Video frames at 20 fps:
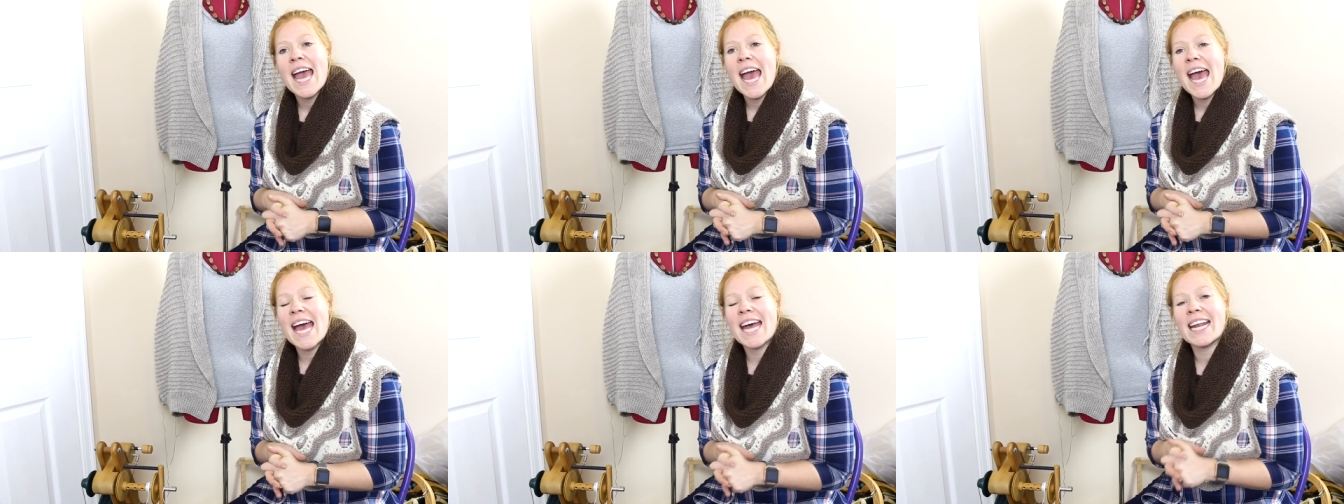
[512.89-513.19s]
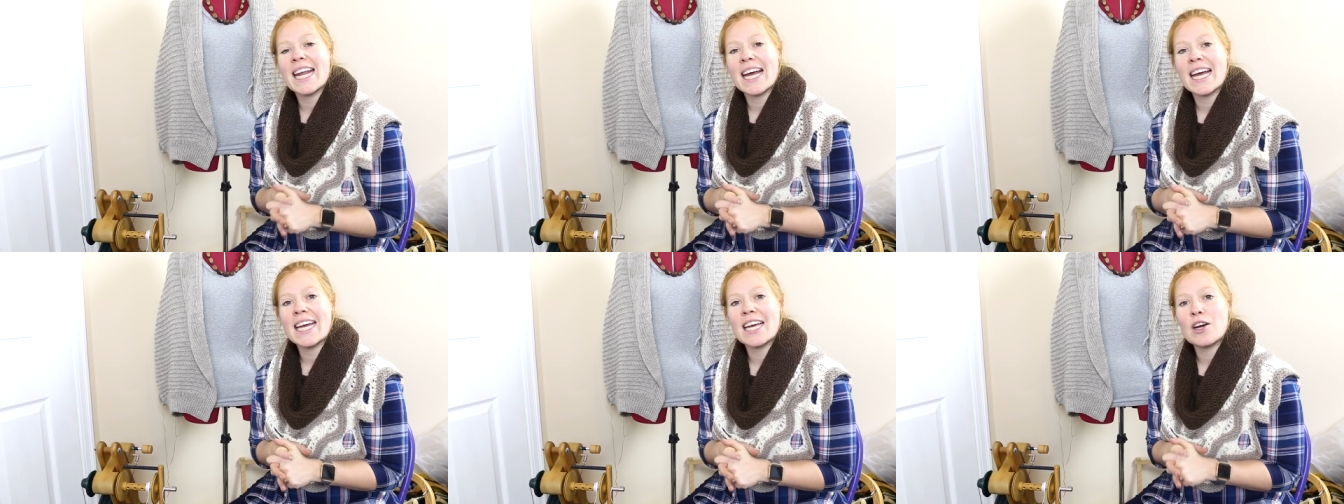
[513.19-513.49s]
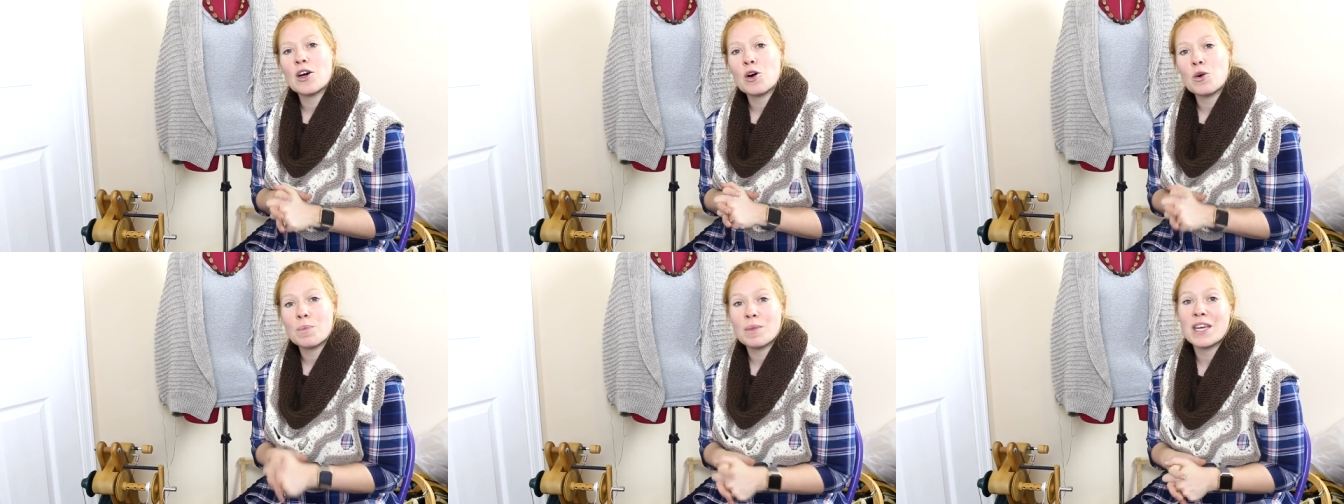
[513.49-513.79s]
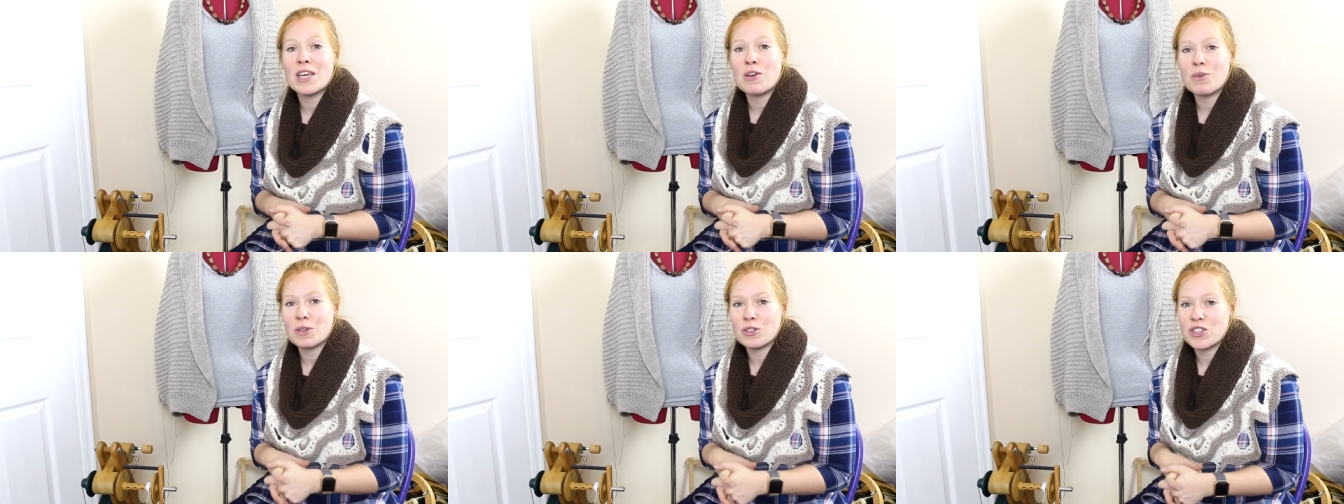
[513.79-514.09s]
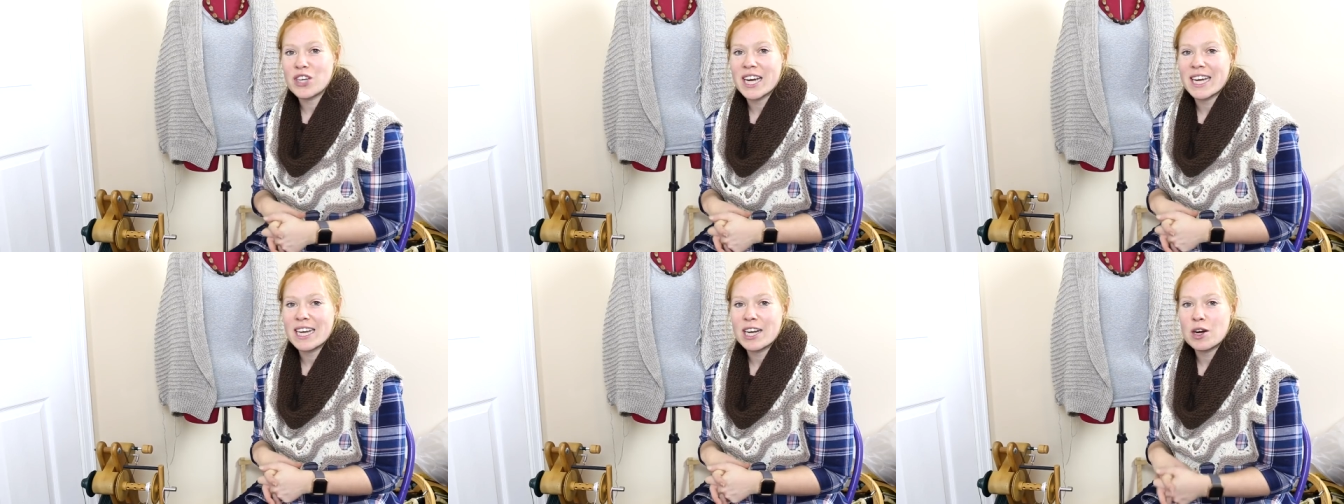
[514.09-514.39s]
and I hope that you will
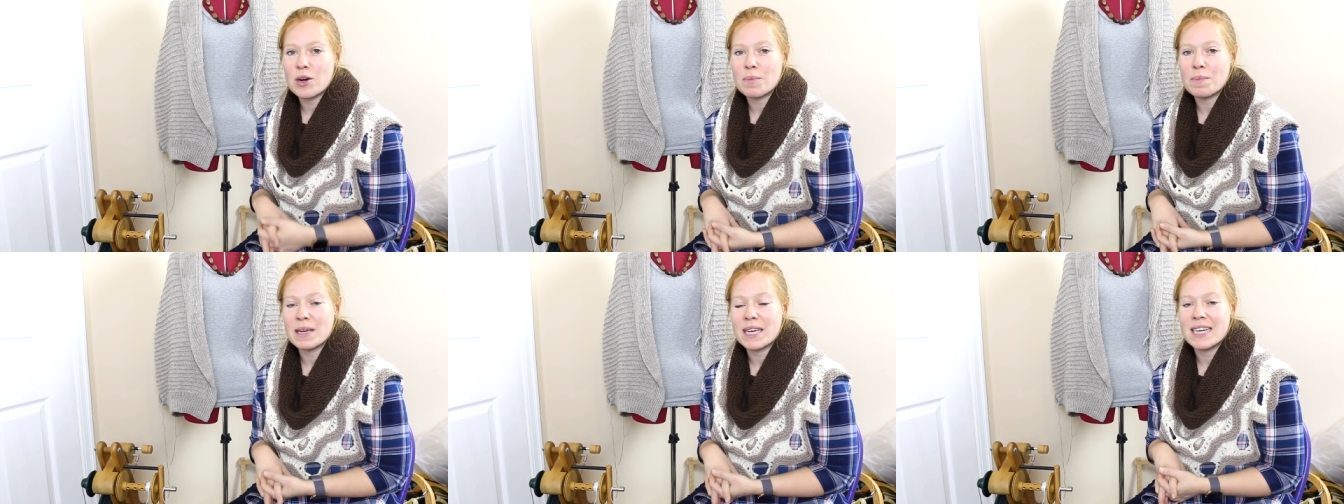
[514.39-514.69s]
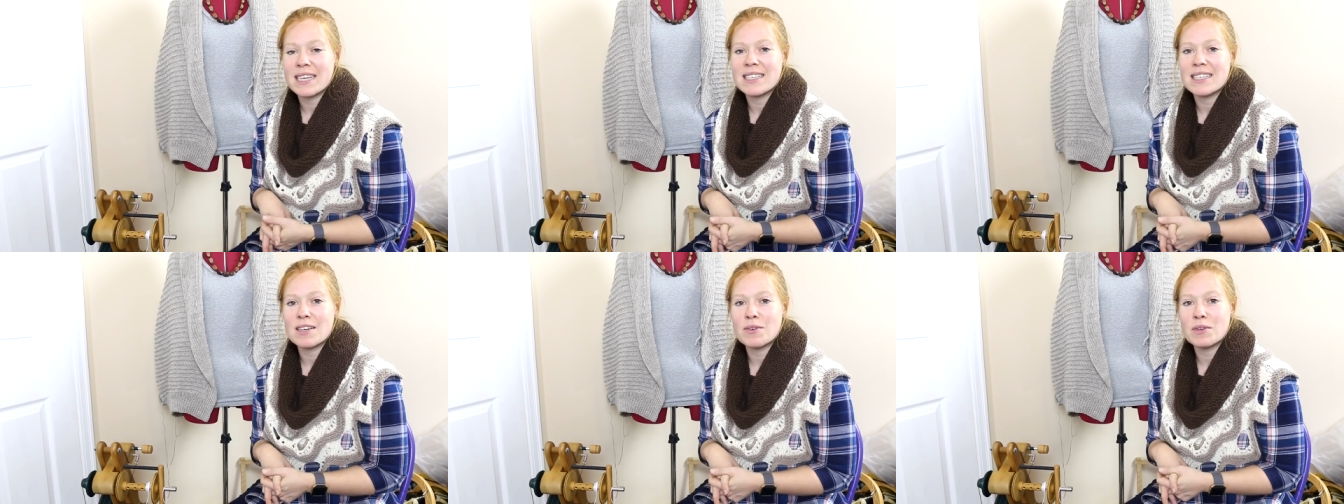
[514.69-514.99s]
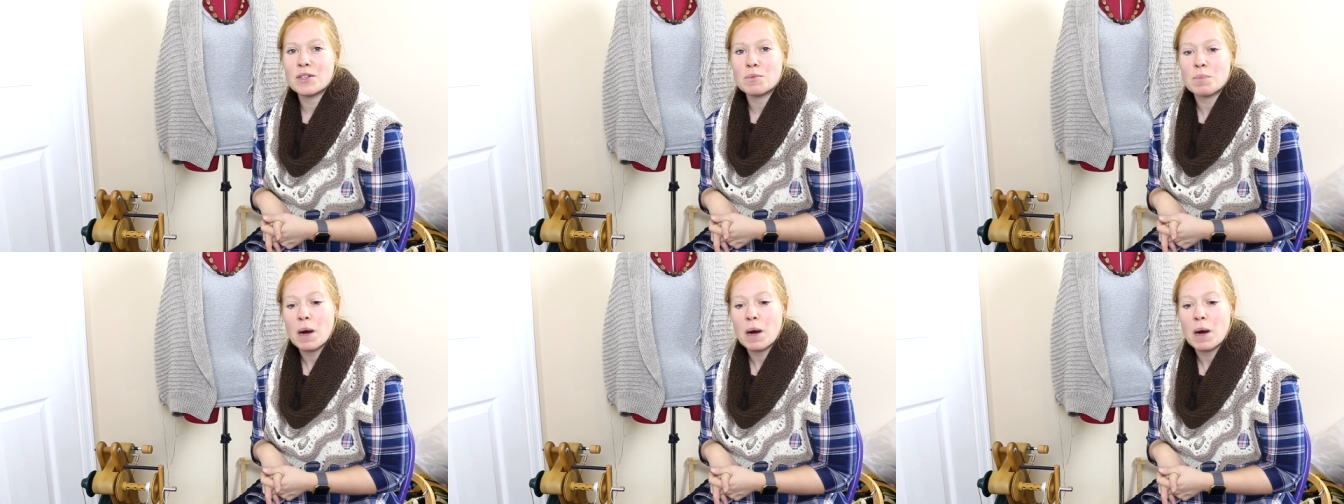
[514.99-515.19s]
check it out because it was